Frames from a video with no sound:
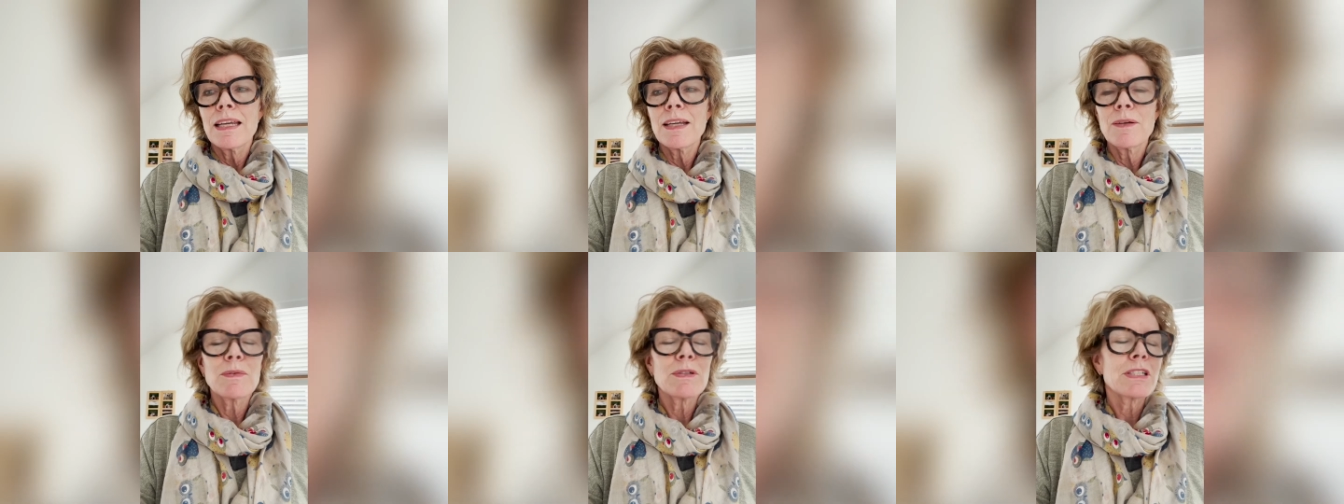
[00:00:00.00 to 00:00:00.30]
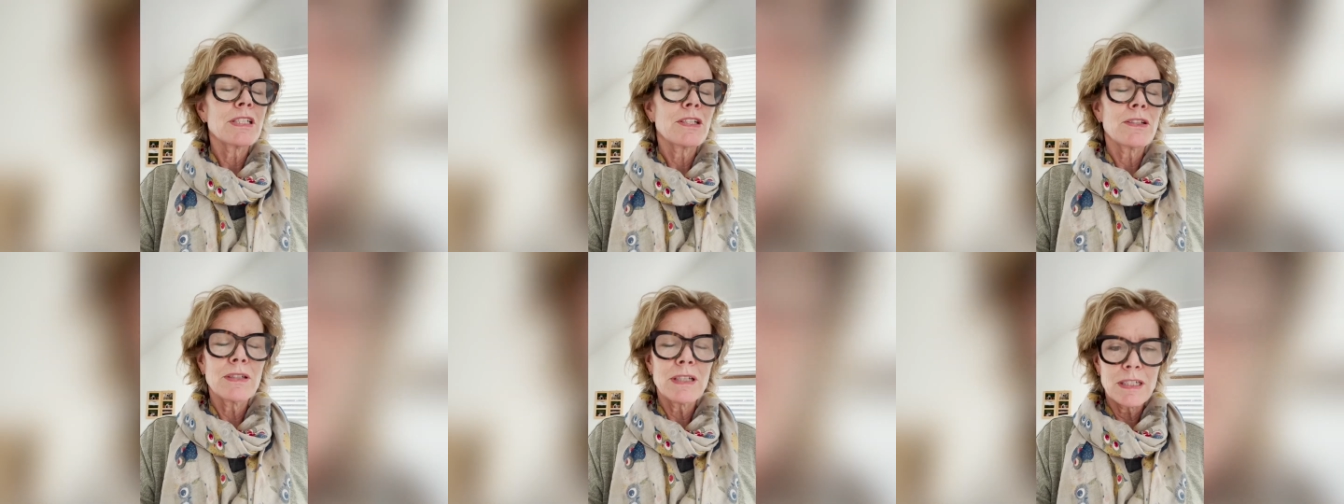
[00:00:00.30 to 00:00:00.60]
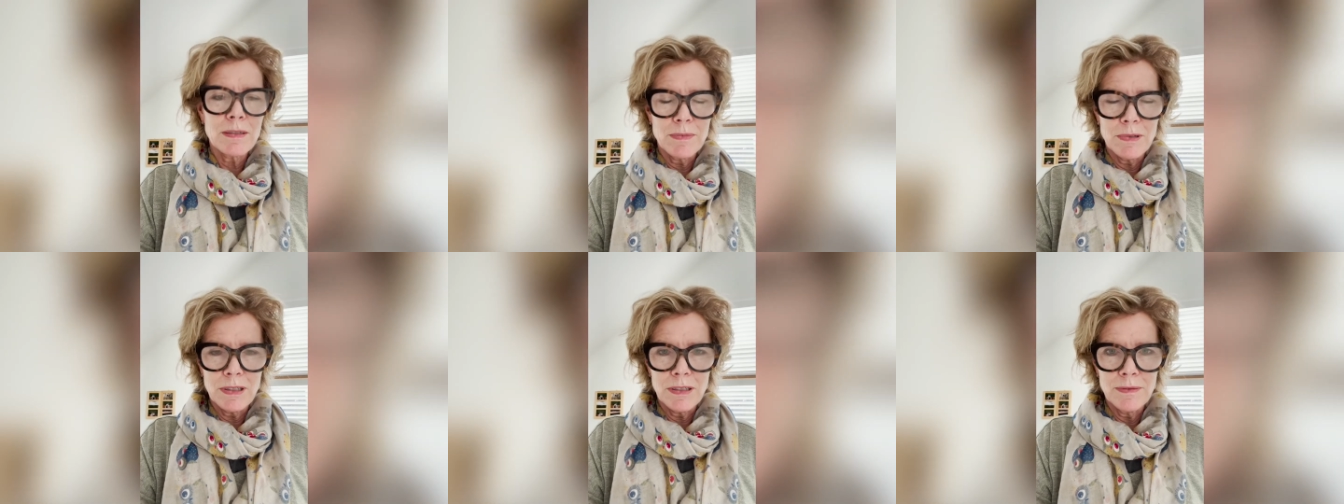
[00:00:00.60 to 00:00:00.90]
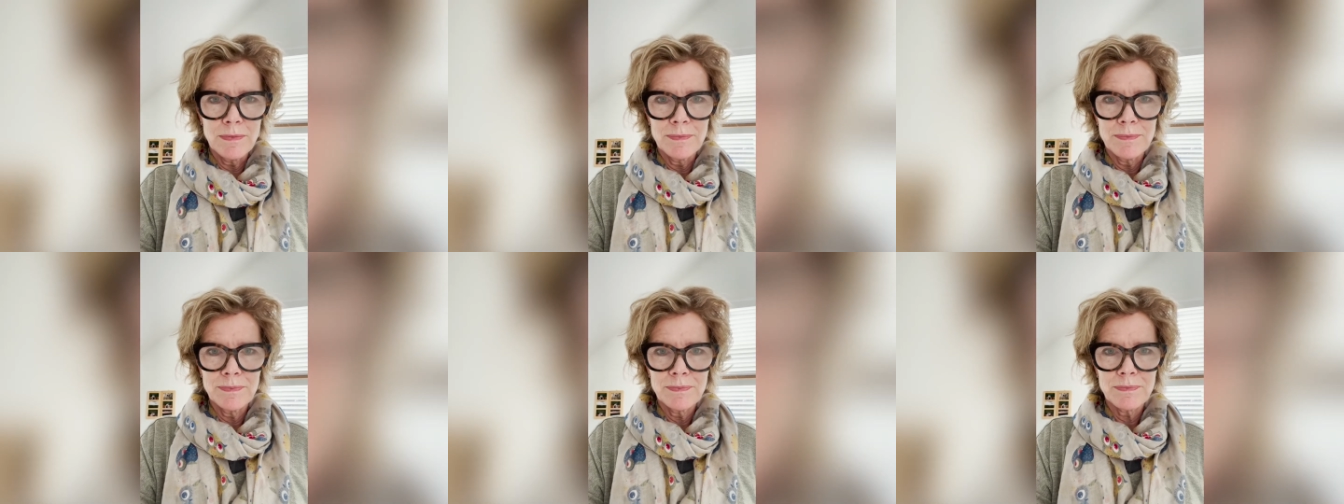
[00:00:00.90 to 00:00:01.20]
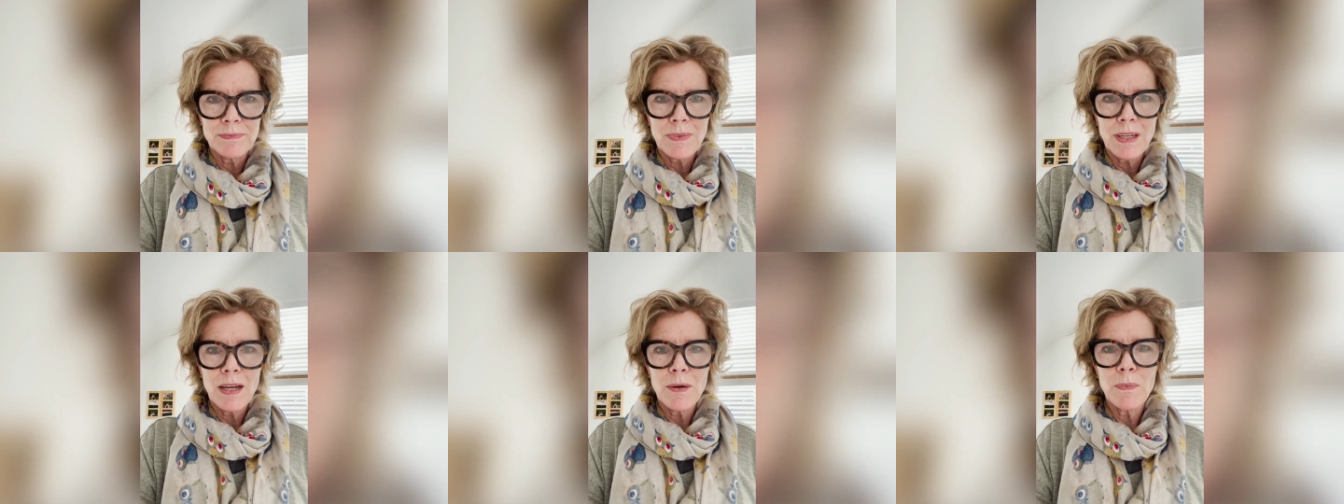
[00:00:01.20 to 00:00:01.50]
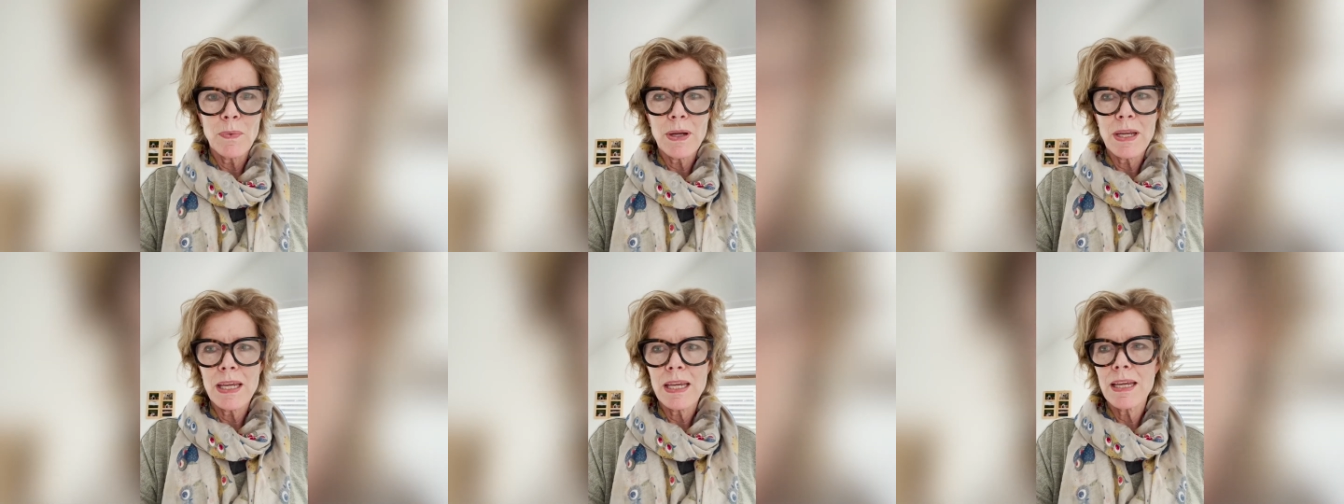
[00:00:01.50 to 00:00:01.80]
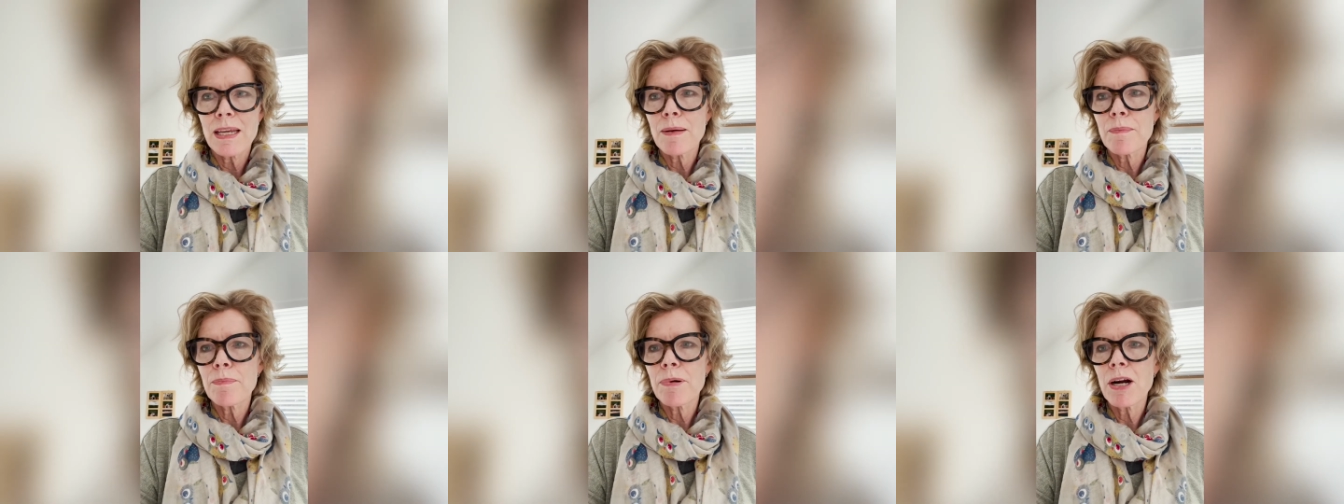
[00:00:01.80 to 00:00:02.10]
It was incredible
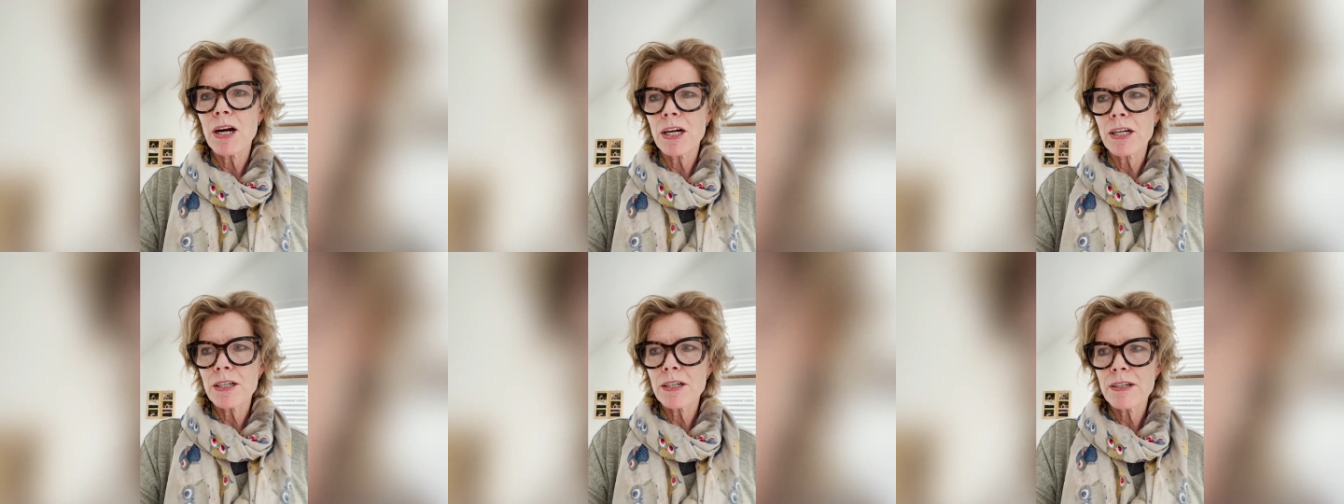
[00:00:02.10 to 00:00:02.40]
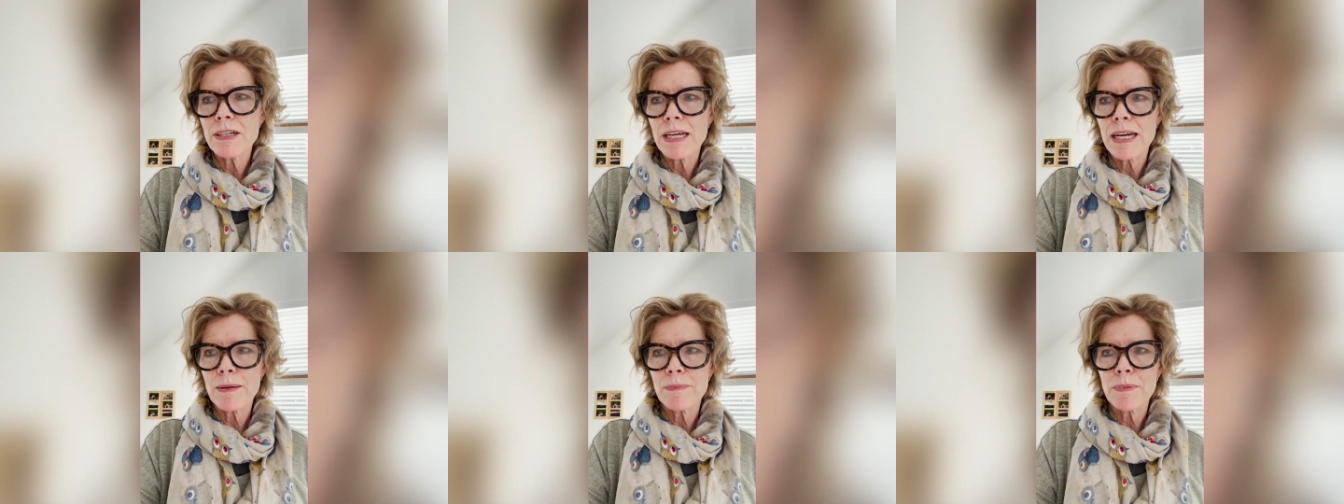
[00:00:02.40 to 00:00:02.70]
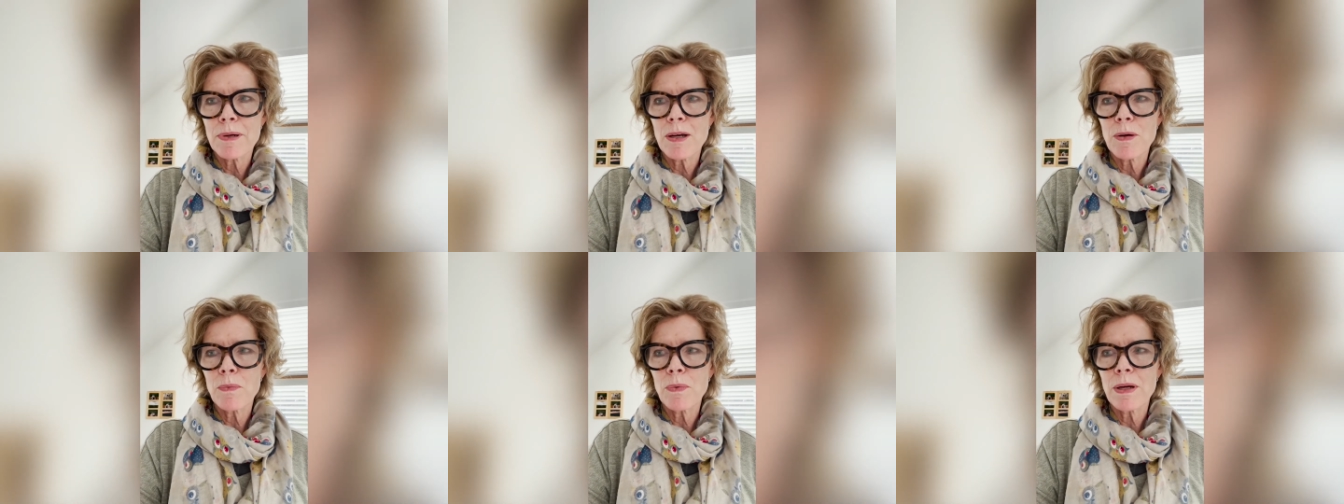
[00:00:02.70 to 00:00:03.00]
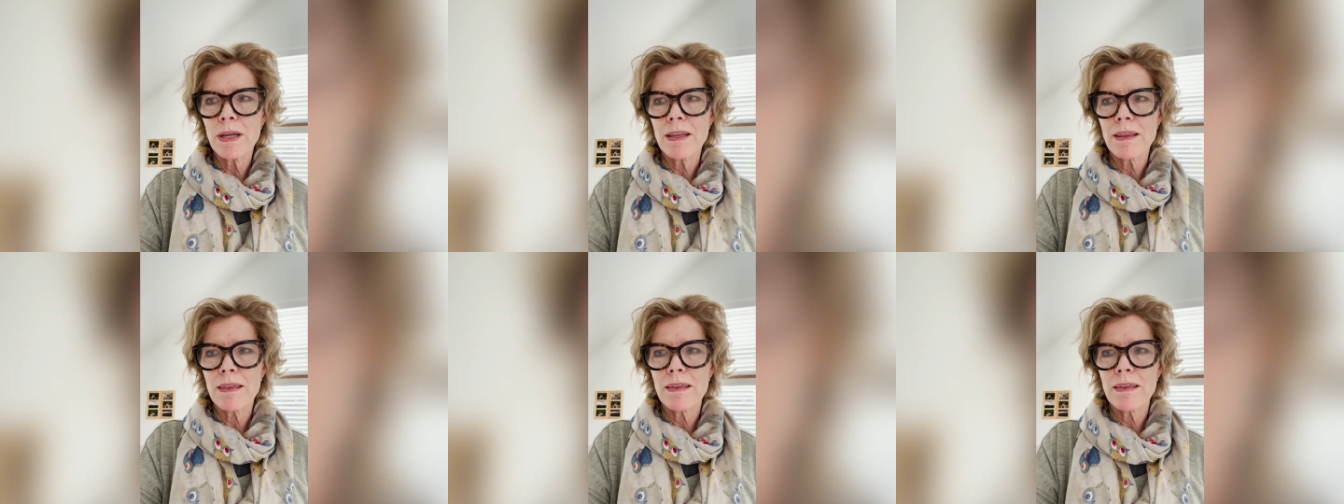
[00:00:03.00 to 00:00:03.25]
we partnered up with